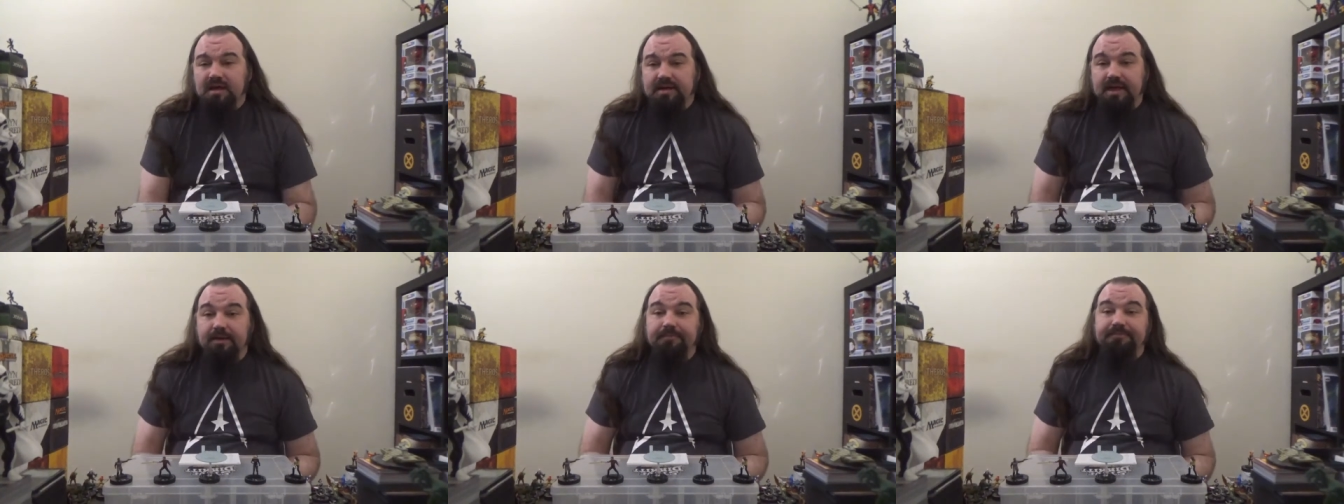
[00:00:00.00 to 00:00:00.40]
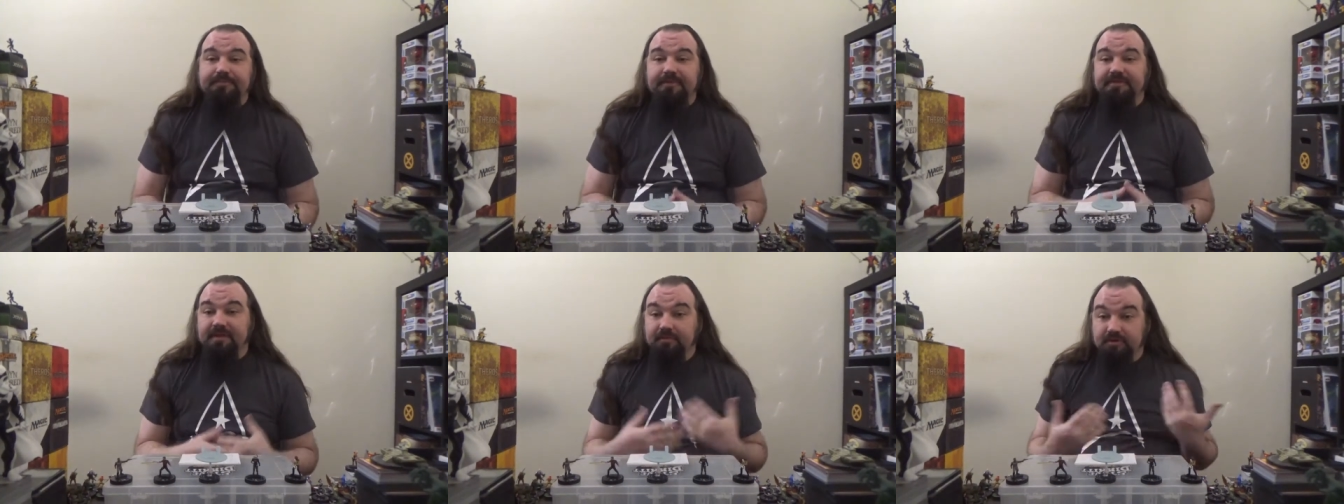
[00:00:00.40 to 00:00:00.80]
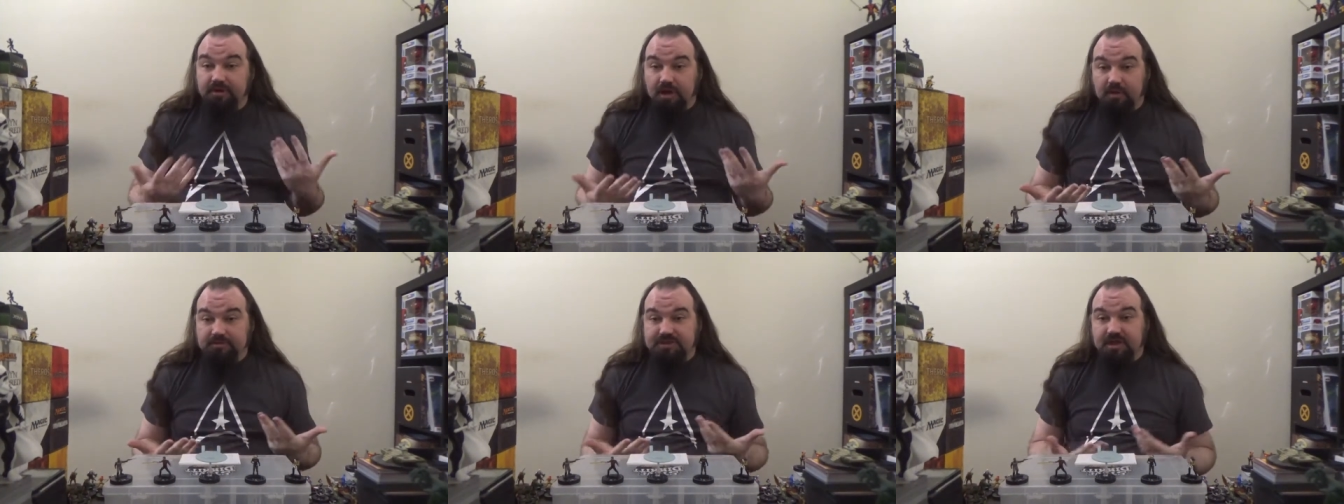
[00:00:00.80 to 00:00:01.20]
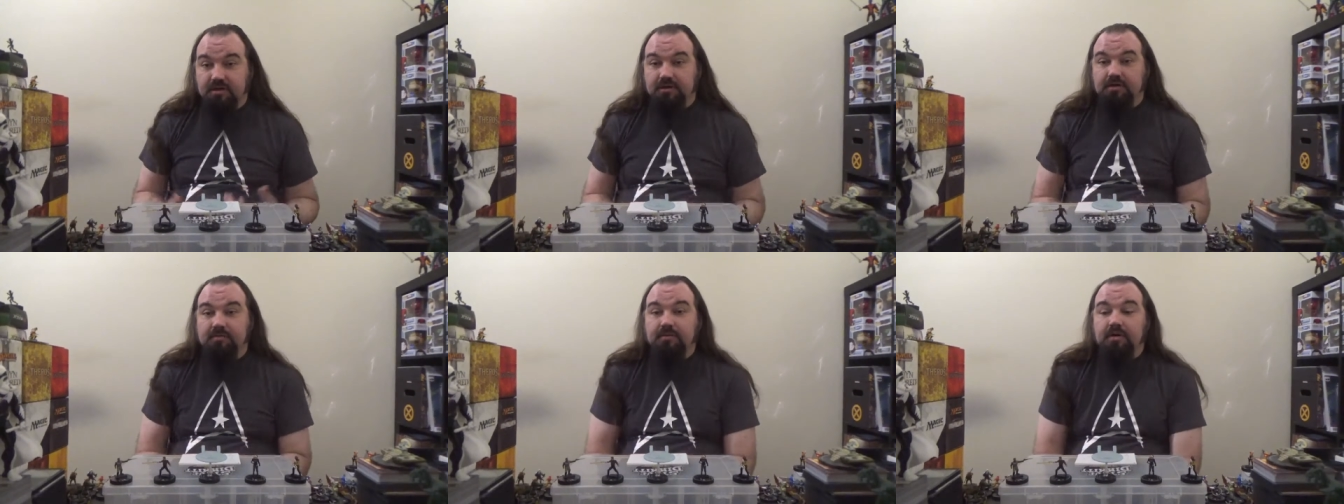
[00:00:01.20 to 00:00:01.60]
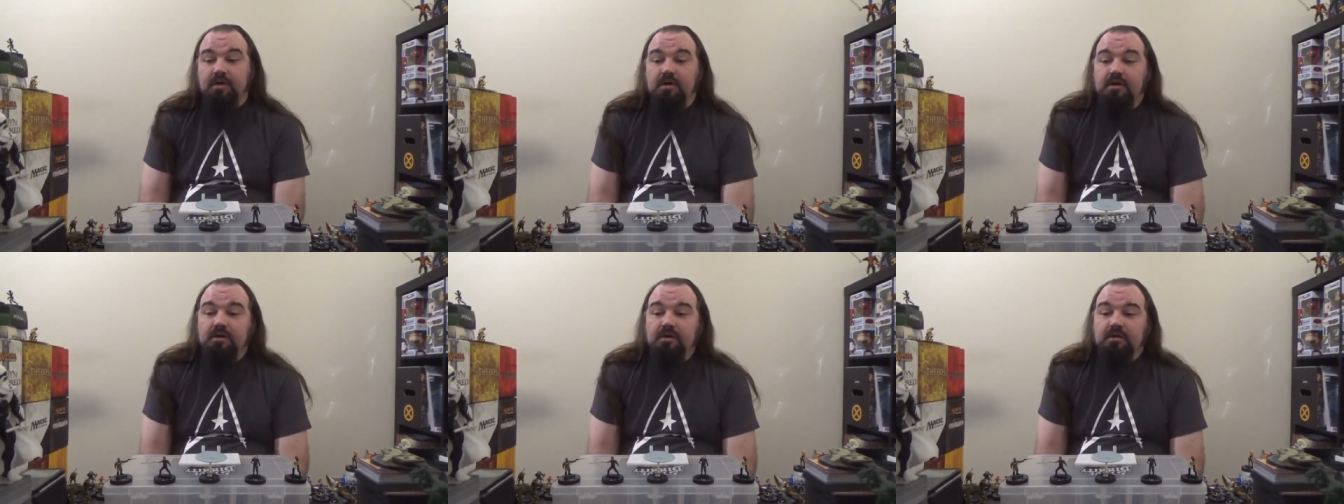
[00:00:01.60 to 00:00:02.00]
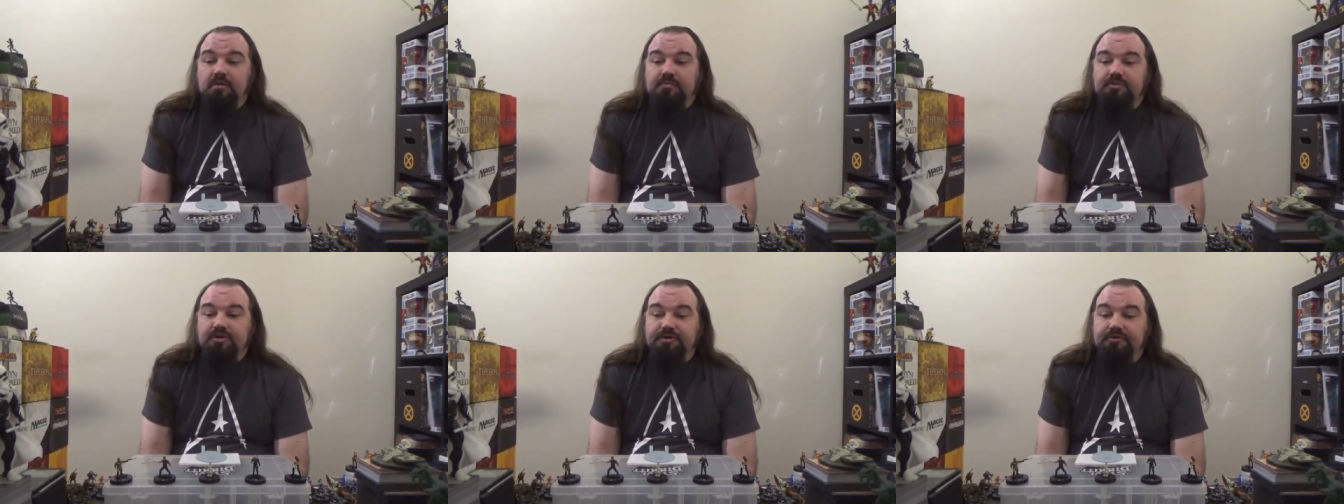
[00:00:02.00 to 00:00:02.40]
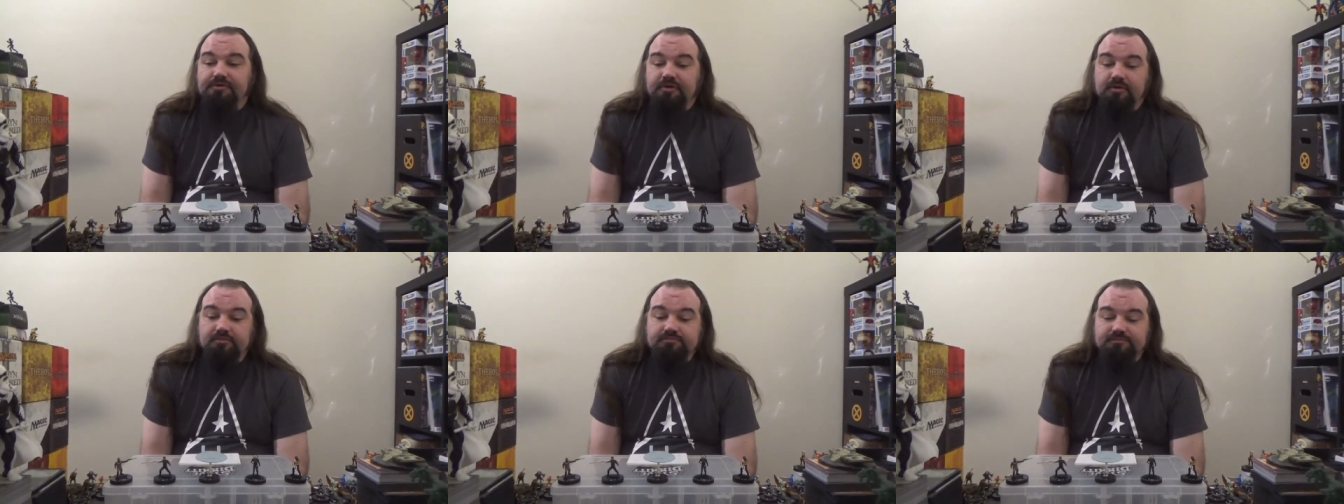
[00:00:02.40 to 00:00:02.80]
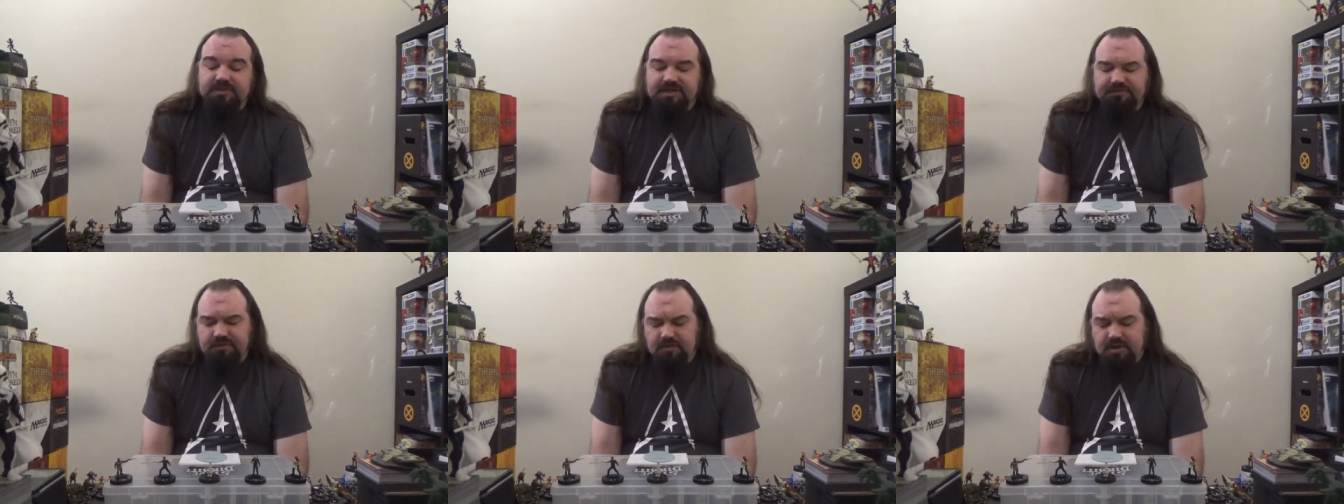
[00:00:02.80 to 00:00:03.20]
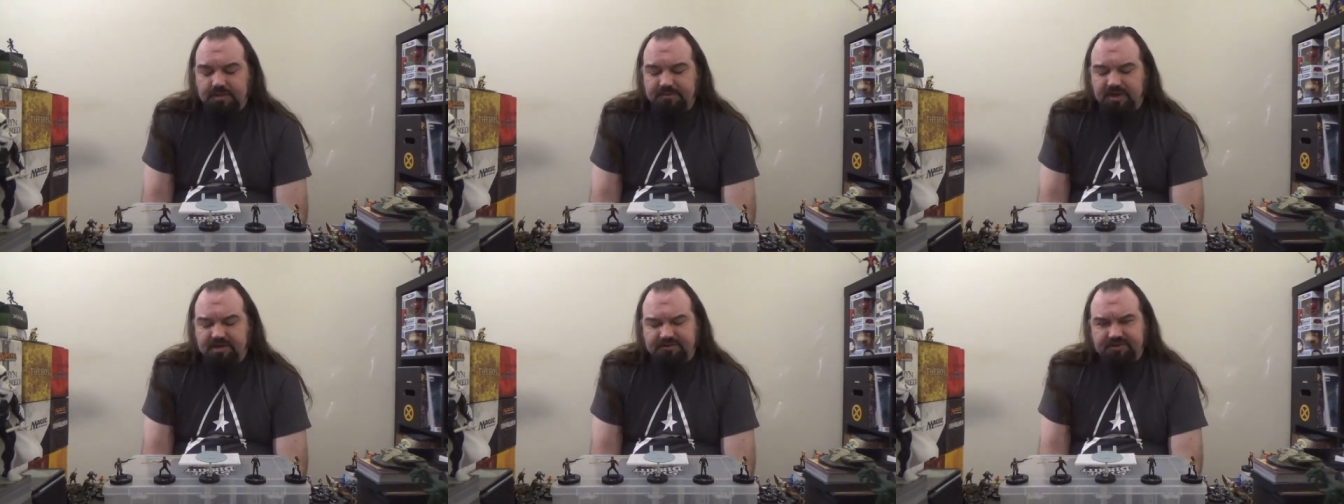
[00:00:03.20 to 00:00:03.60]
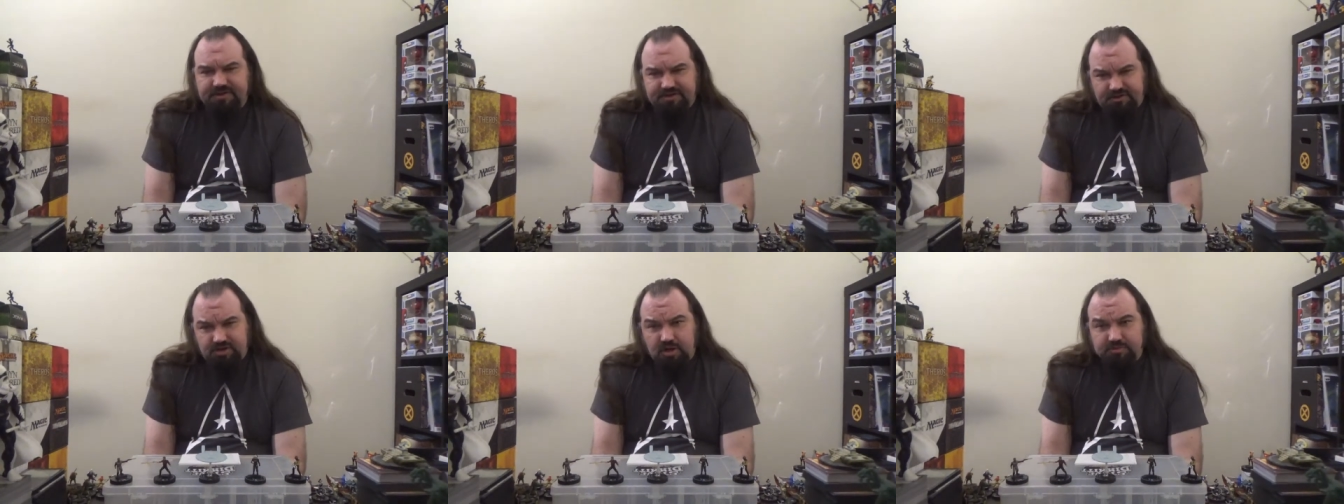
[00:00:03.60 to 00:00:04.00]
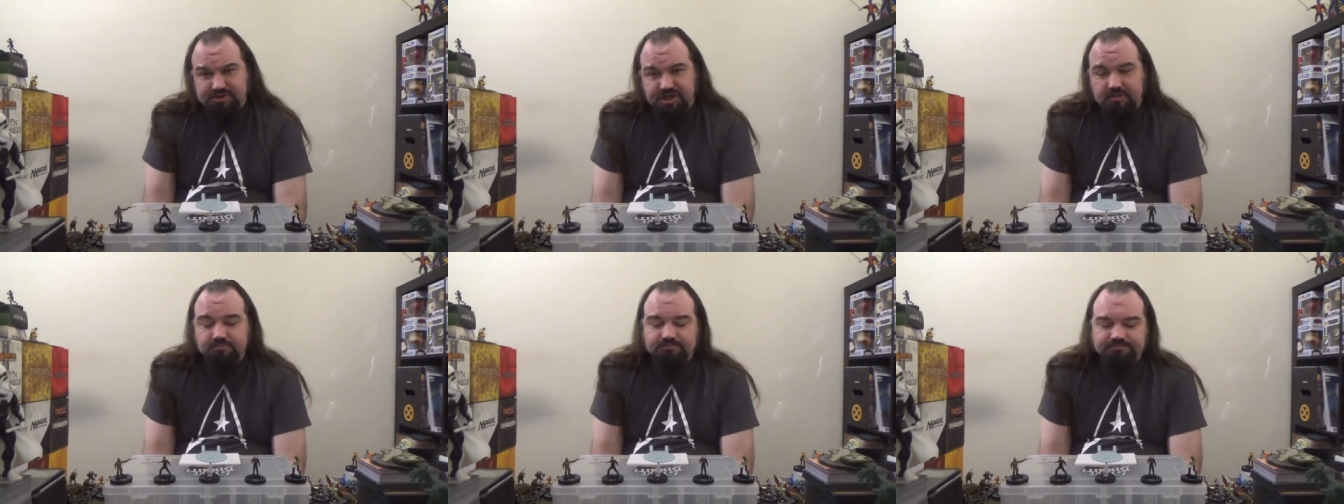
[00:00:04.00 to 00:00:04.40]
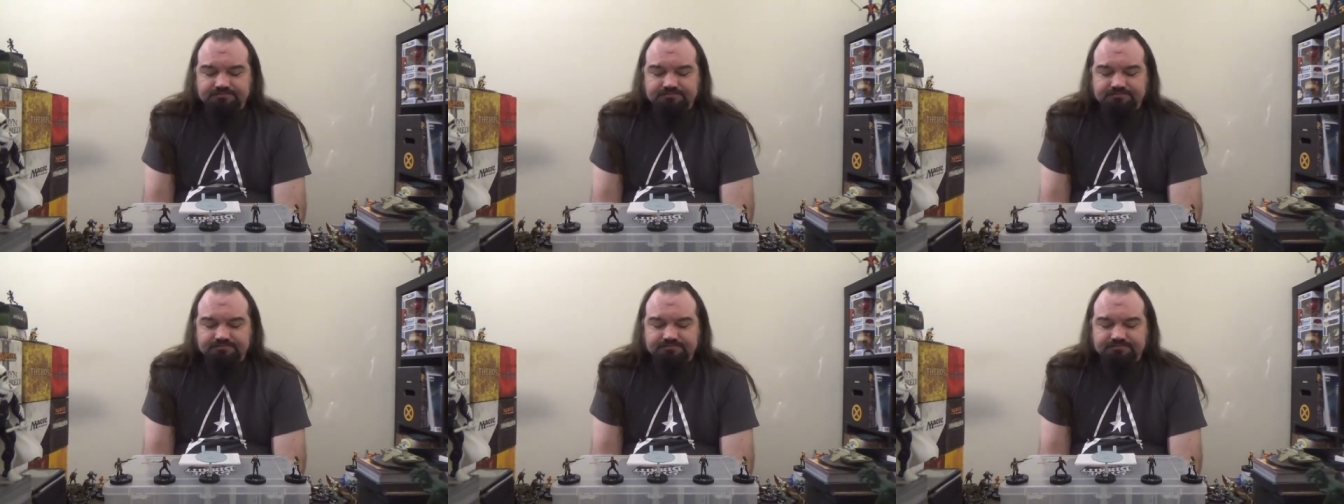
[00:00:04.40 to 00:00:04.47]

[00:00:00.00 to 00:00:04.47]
Now, similar to Armchair Producer, even though I'm not sitting in an armchair,